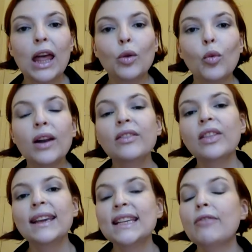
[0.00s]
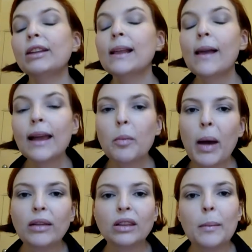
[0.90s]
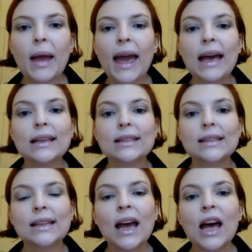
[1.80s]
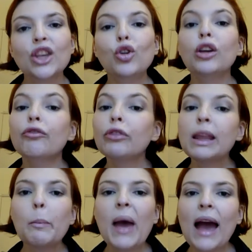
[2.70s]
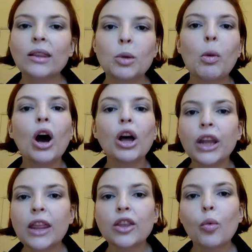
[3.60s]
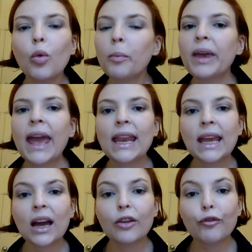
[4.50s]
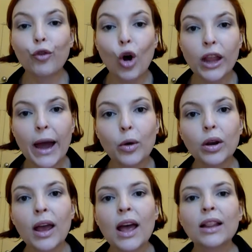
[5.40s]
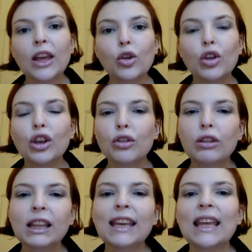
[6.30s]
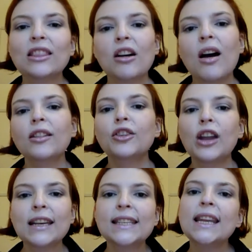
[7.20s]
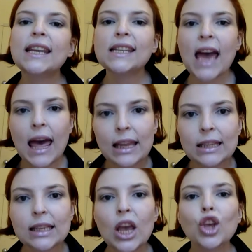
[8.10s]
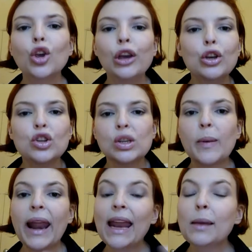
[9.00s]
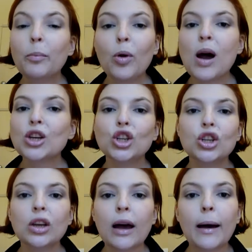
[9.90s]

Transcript: And one of the things I really like about them is you can really pack them on and there won't be any kind of fallout. Like, you can really get the color nice and intense. You can use just about any brush.